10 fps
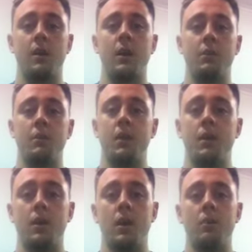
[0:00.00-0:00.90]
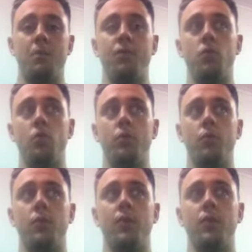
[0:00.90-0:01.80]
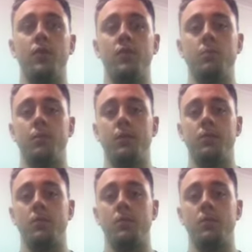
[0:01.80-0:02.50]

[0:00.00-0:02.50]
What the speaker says: can be performed with those implements.